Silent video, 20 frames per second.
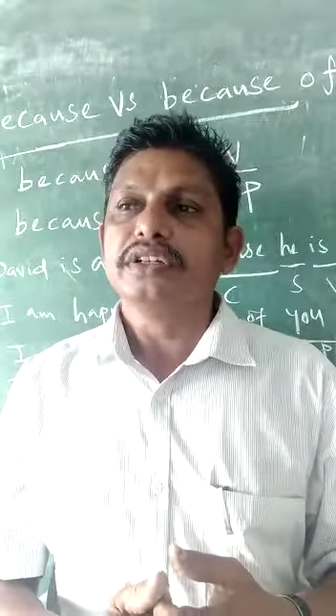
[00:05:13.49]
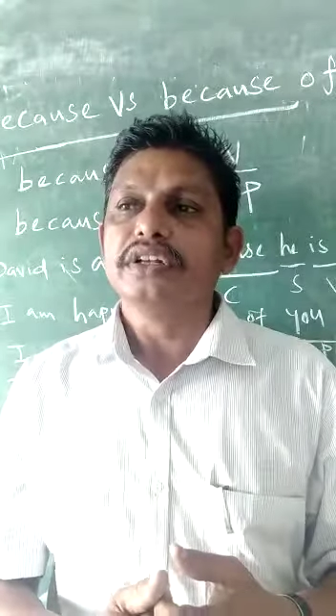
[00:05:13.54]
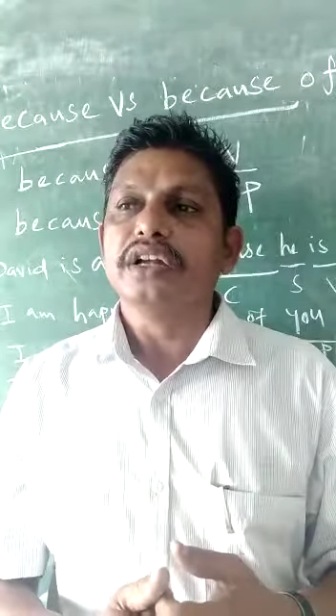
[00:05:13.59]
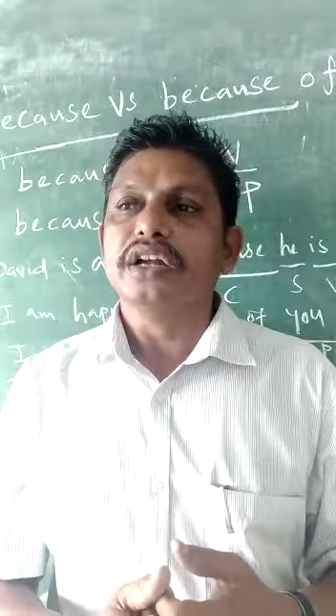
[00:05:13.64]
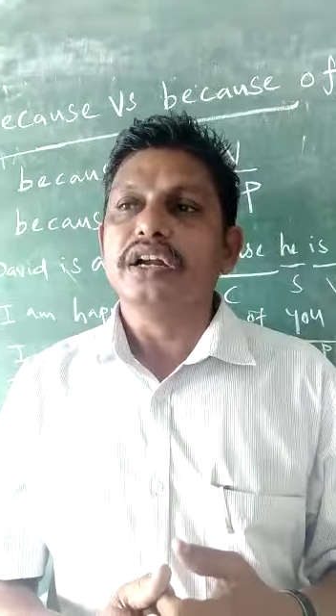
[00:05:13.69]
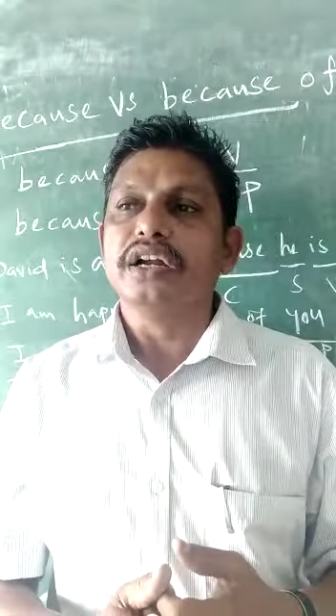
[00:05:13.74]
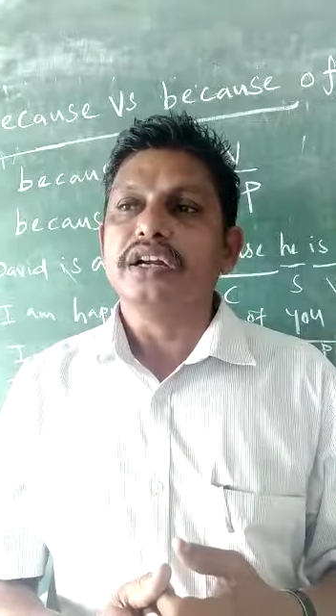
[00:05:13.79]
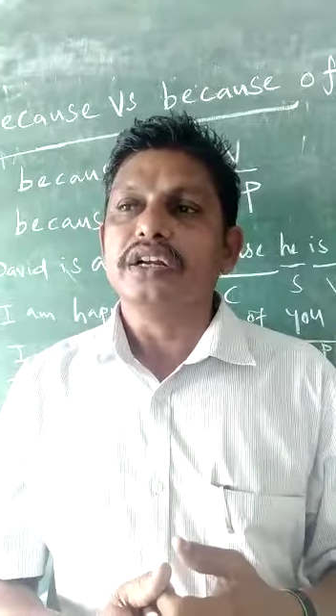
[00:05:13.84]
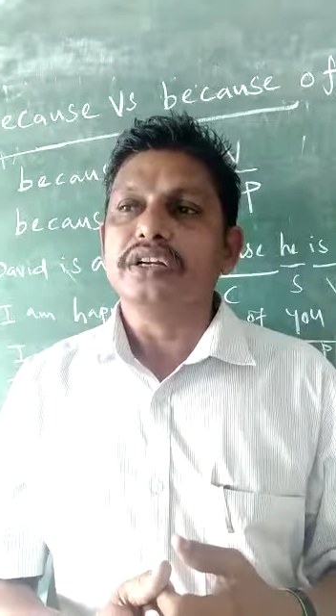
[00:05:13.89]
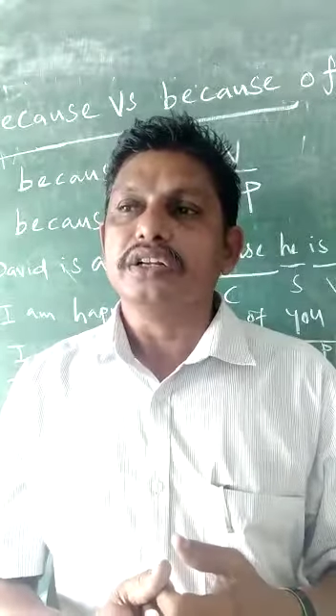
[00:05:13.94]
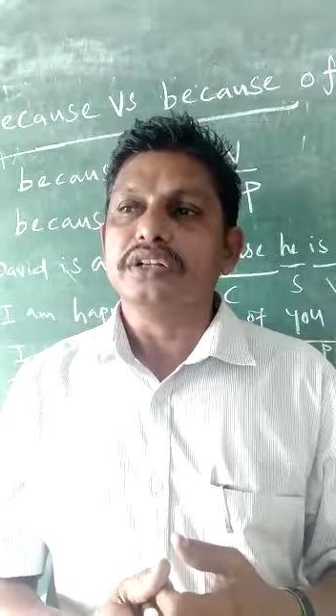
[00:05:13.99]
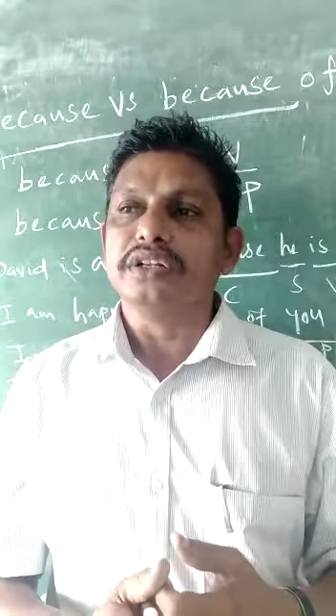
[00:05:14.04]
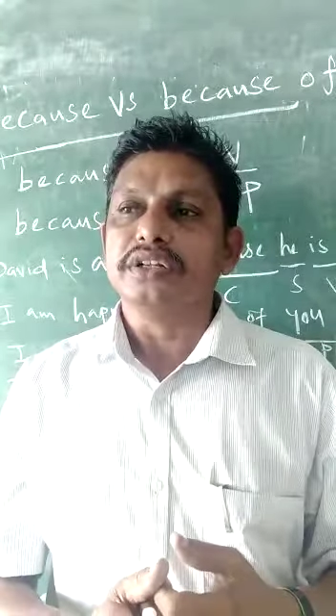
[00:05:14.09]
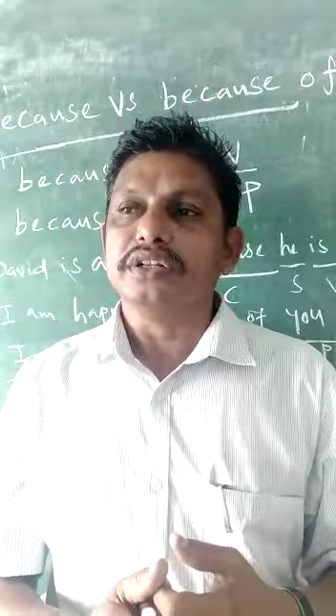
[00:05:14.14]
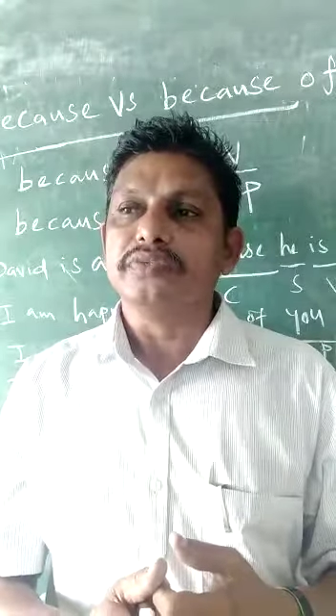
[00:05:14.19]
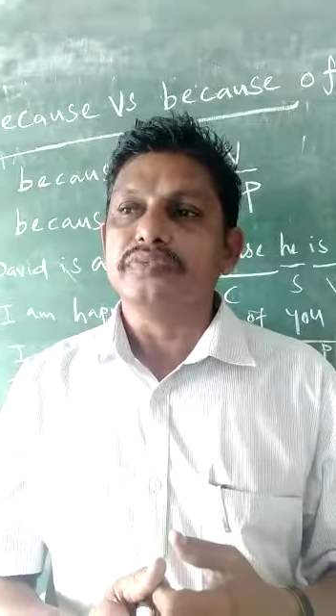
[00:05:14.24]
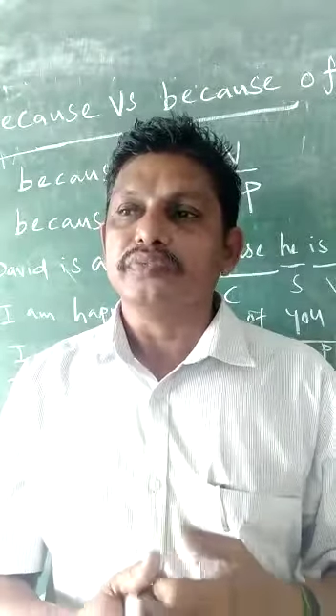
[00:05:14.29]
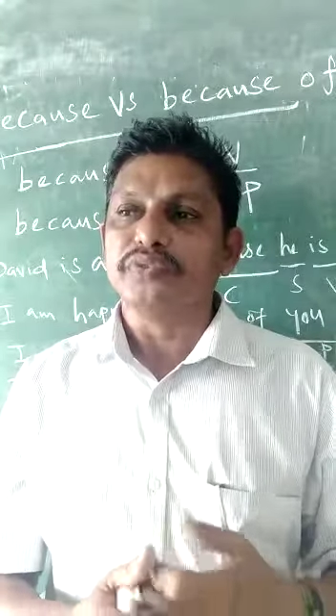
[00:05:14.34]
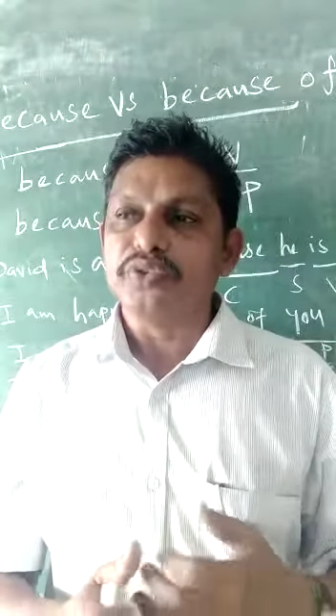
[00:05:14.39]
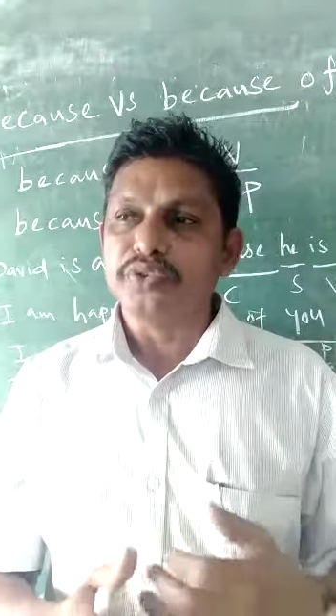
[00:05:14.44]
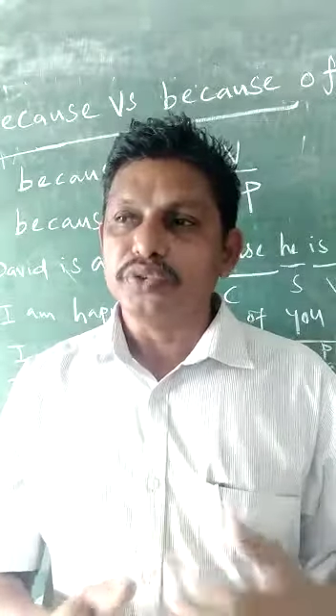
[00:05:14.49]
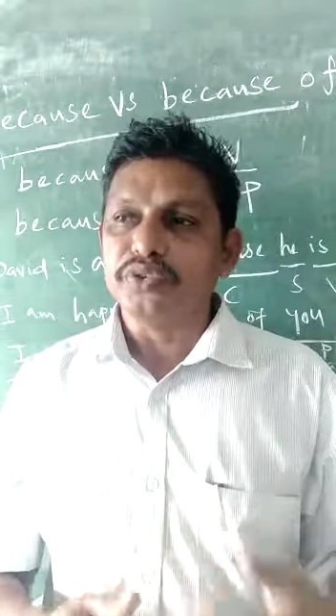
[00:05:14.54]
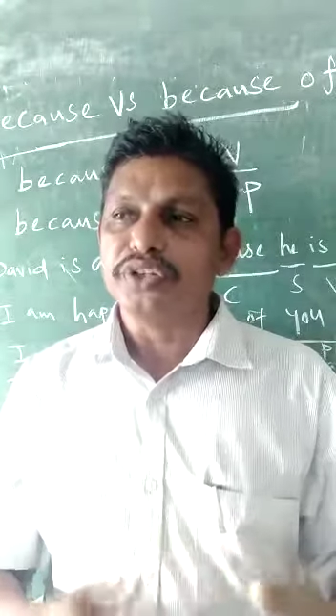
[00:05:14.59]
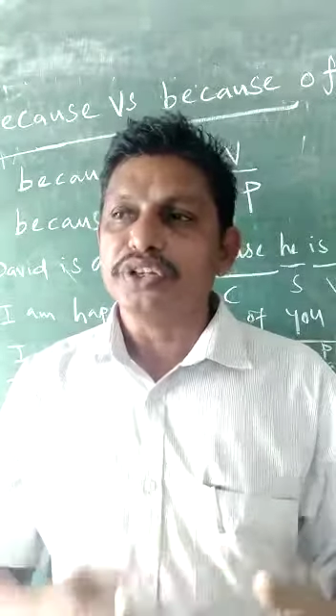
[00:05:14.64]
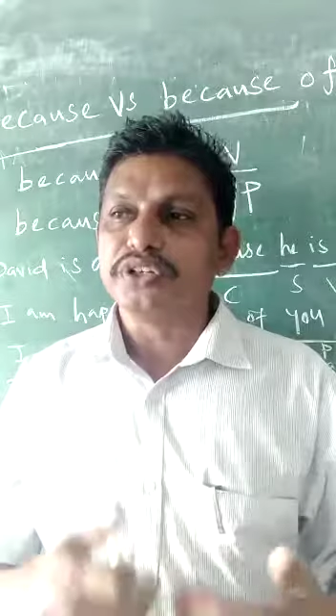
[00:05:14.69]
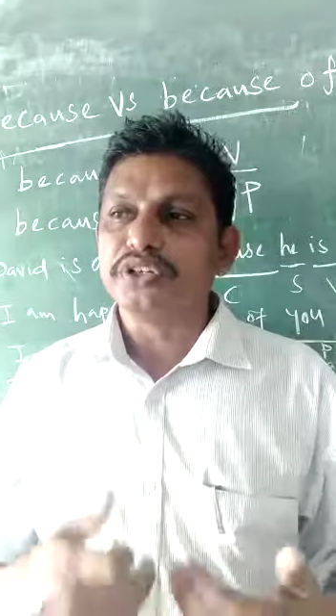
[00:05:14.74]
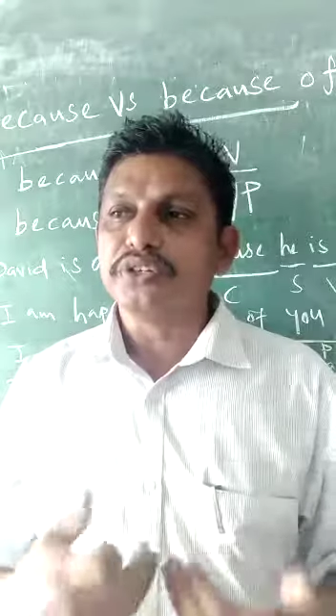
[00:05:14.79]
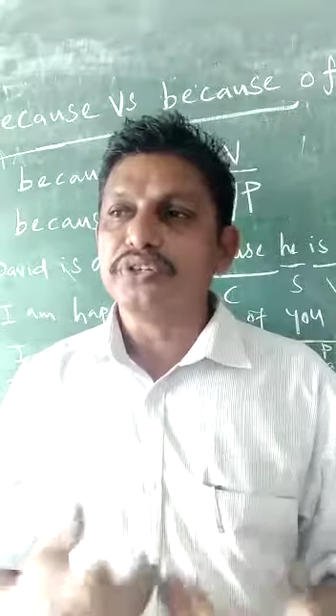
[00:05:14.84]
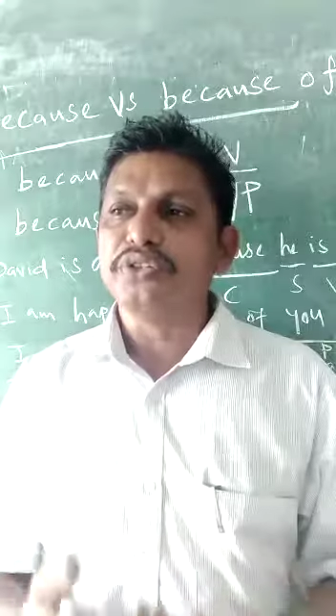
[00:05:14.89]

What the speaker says: and you need to